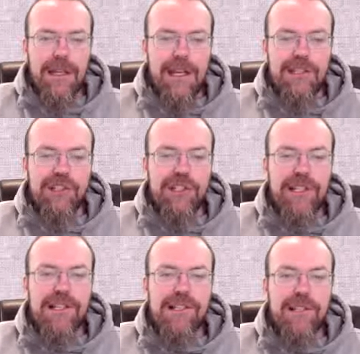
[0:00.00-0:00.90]
And she
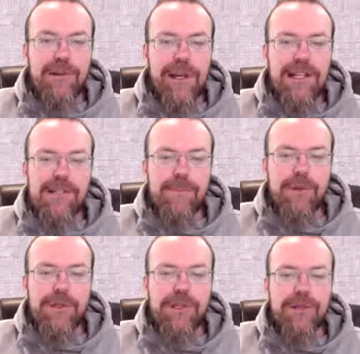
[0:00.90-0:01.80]
is the greatest
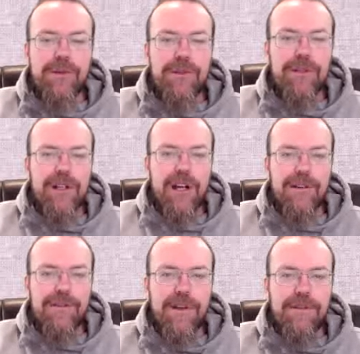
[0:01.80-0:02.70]
persecutor
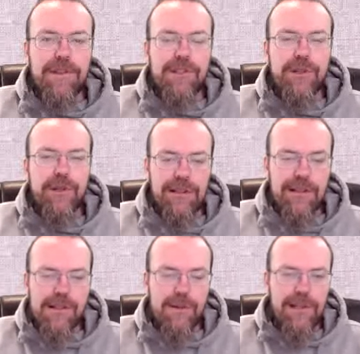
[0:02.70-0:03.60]
of, of the church.
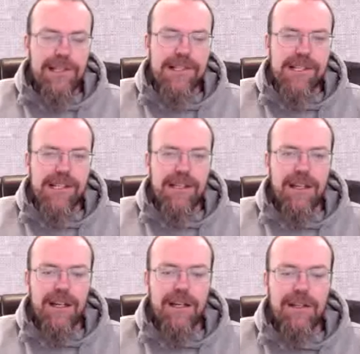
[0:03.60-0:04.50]
So let's see
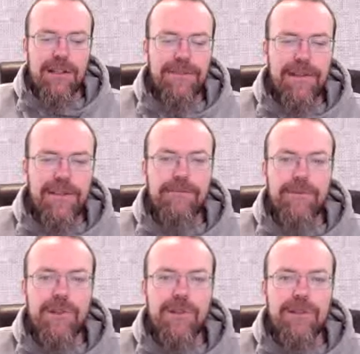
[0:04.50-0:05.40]
uh, if
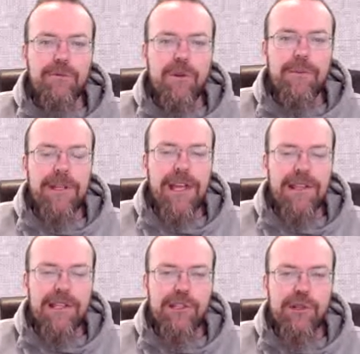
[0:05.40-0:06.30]
the, Roman
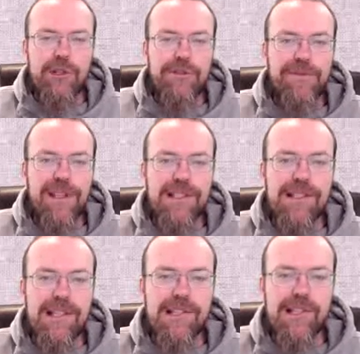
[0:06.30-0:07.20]
Catholic Church fits
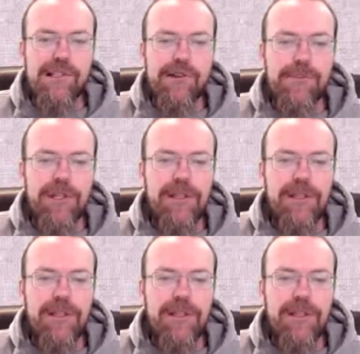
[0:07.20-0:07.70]
this description.